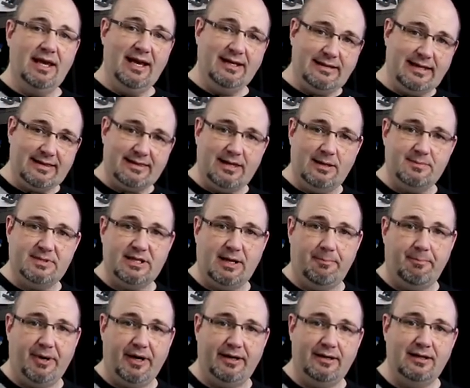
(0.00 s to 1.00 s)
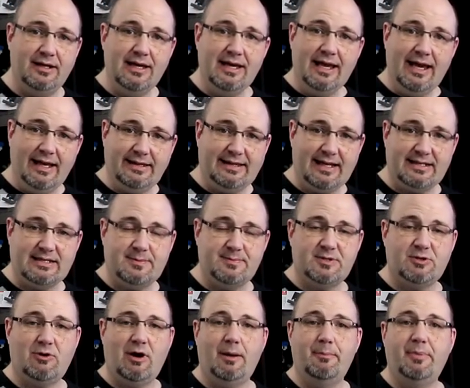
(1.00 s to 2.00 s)
Hit that thumbs up button, hit that
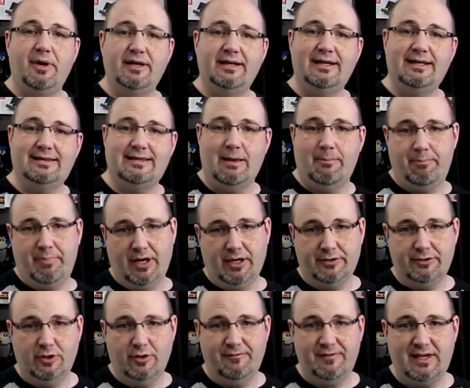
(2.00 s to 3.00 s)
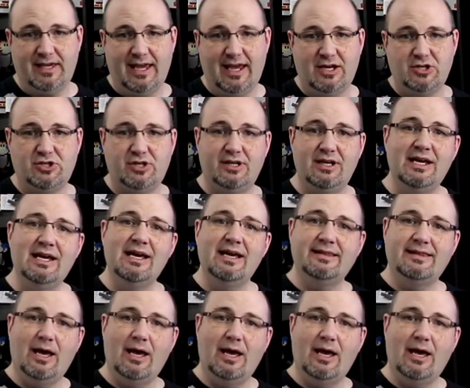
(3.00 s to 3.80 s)
subscribe button, hit that bell notification.